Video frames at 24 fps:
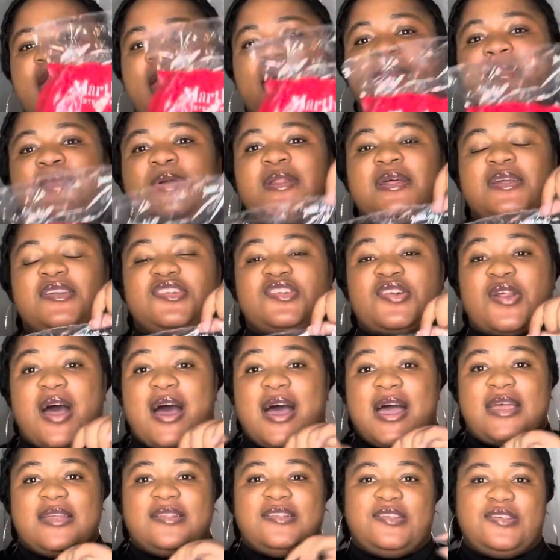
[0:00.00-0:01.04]
I'm going to
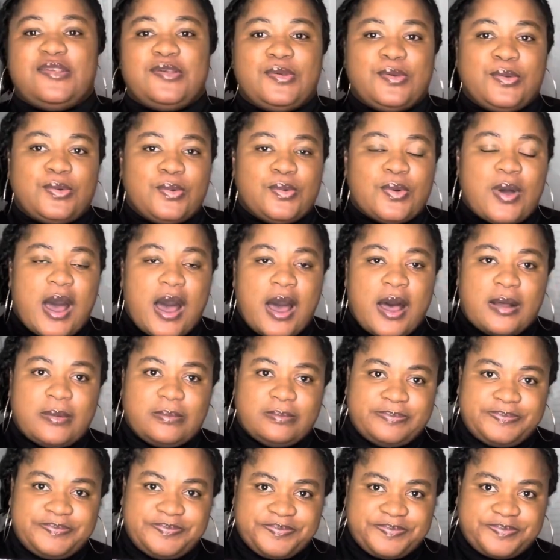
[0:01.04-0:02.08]
try to um,